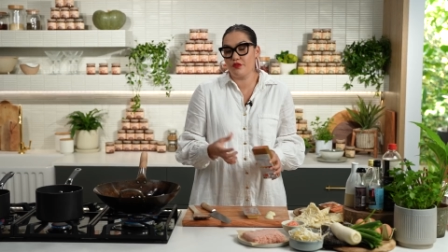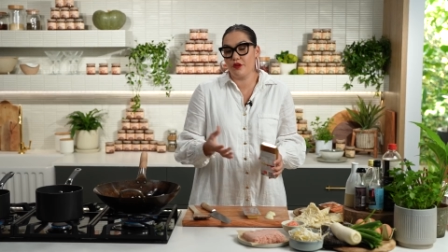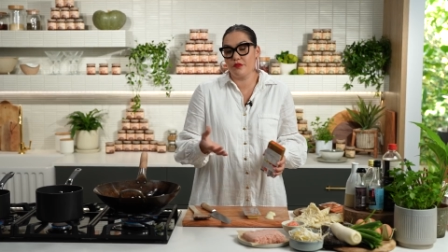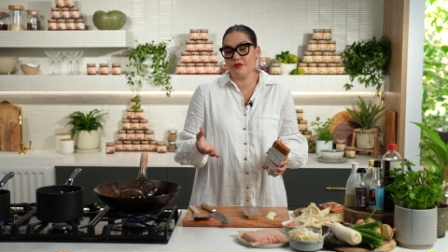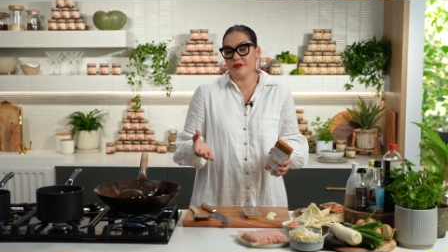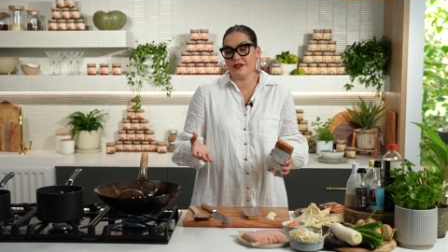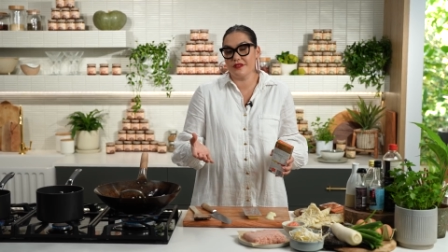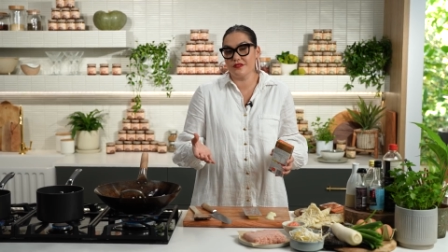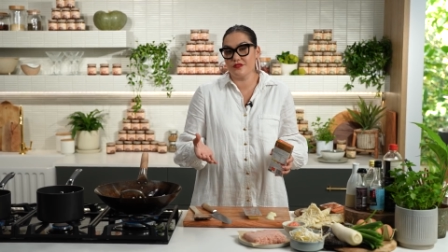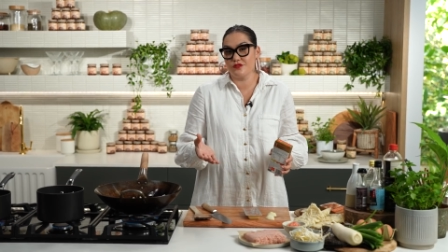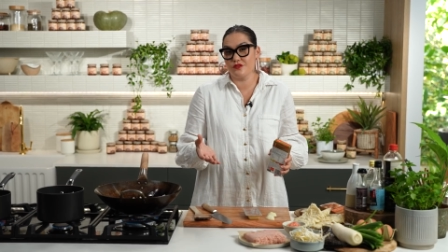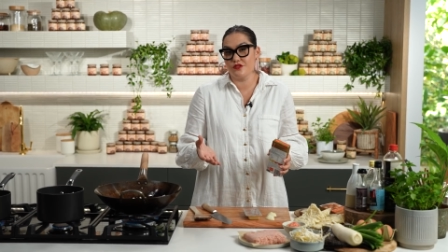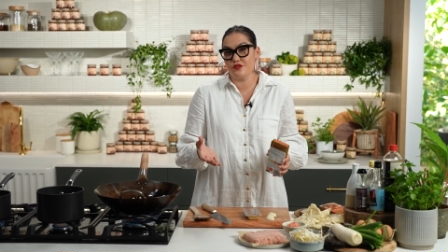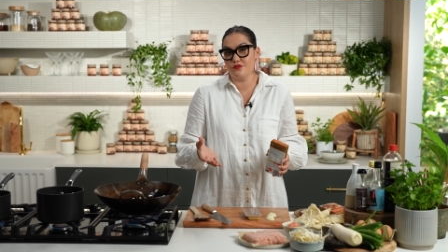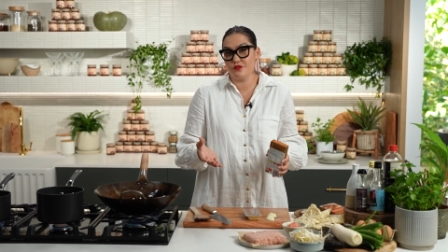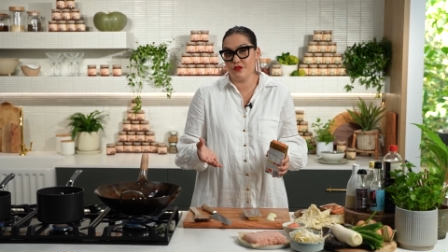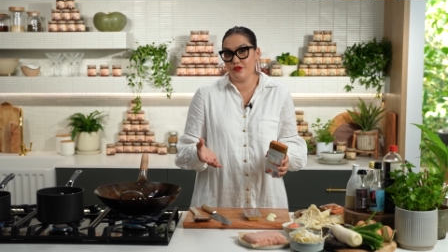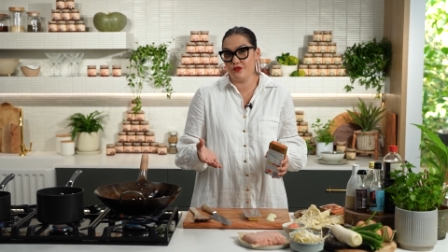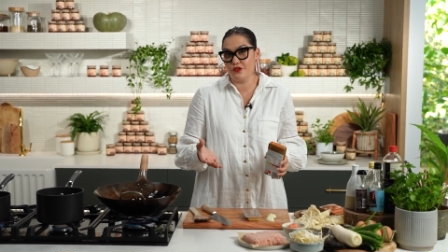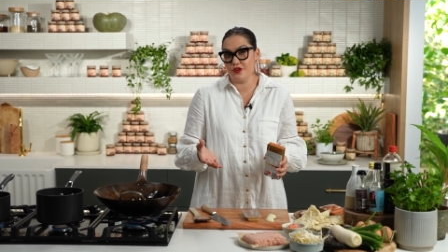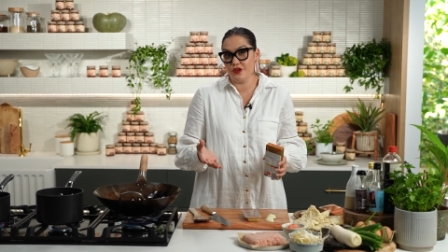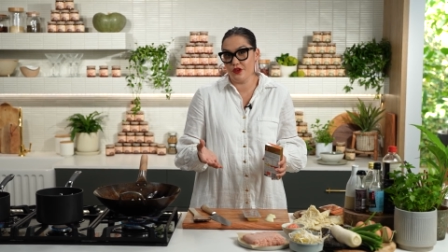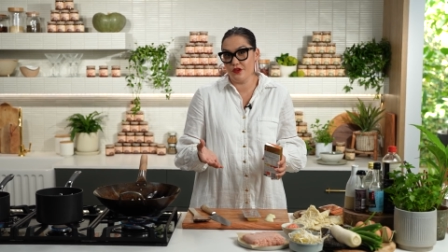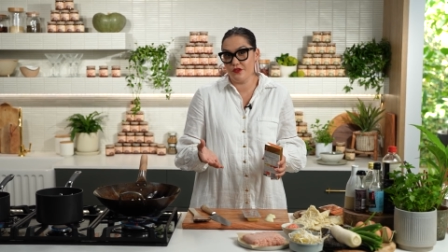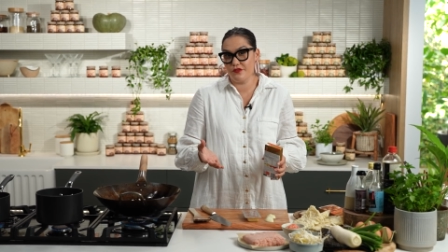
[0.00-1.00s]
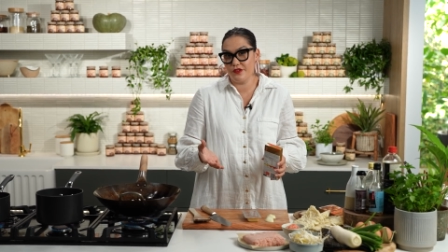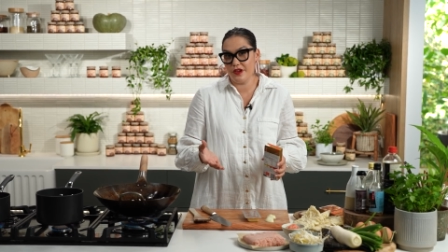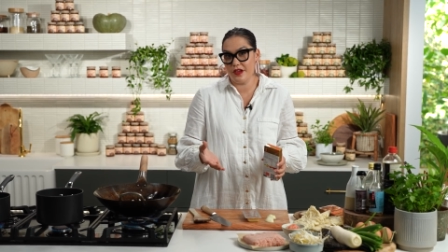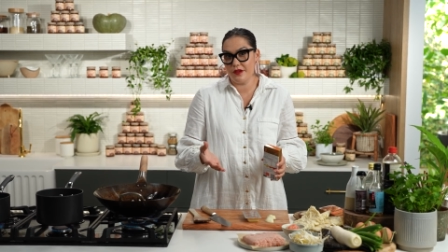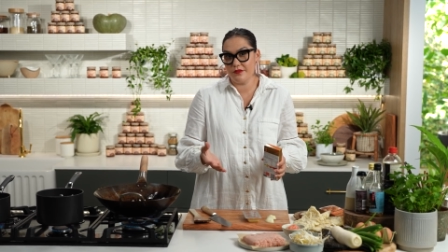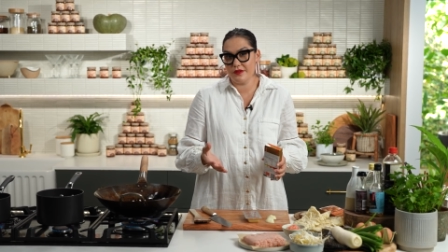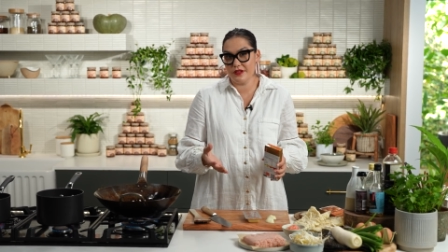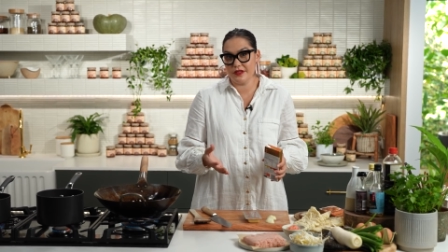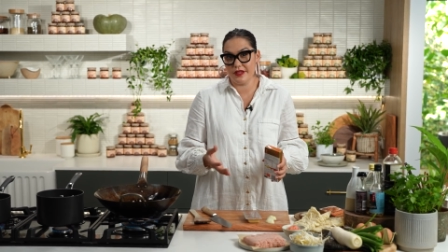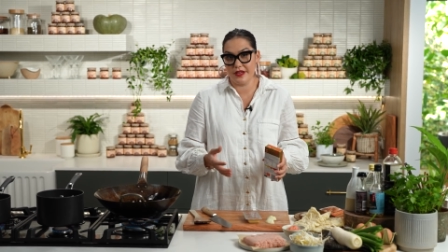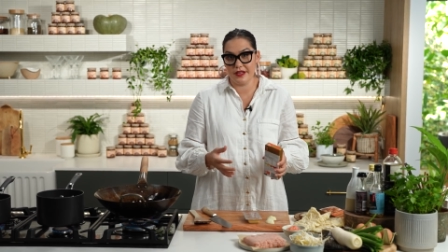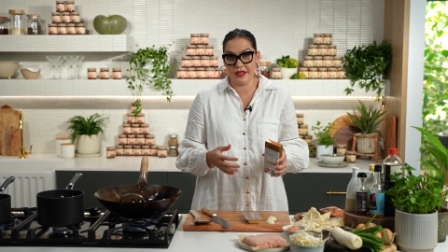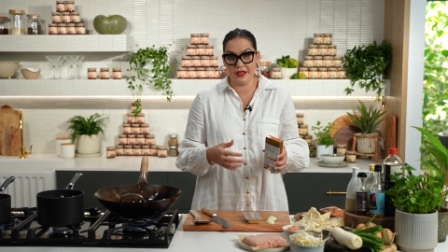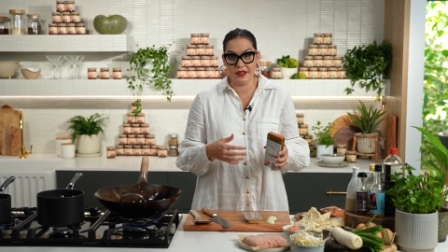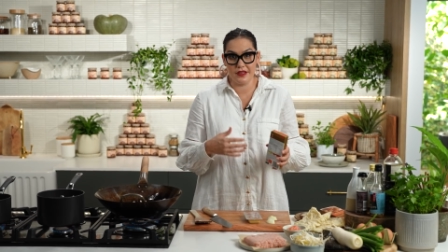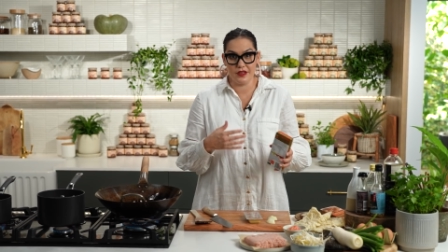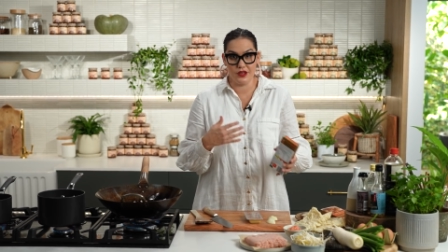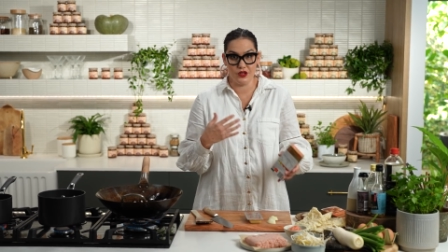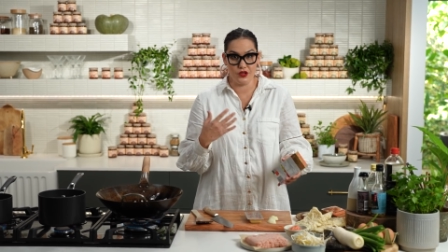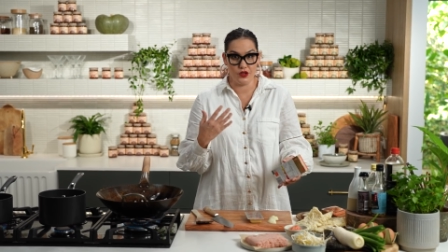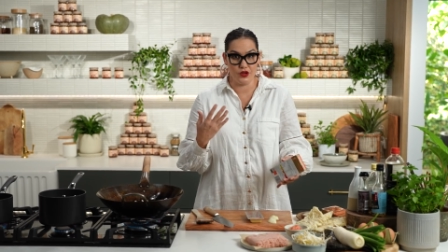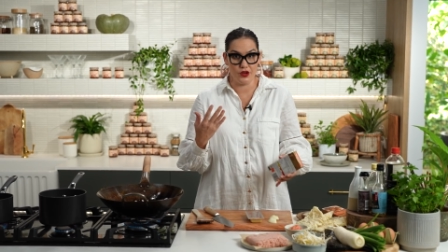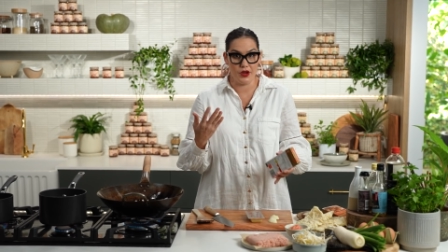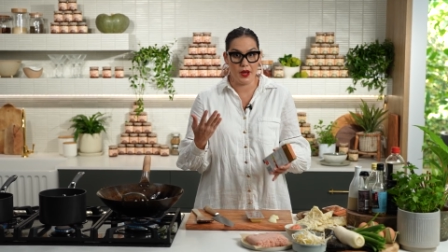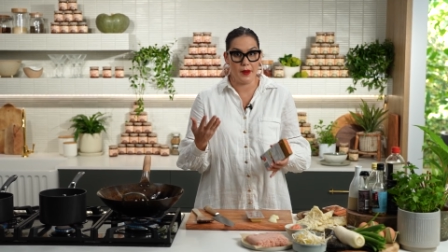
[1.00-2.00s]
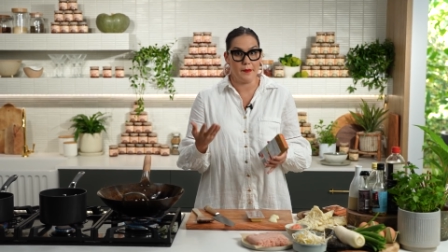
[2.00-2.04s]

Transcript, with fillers: probably is suitable for your family, like a, you know,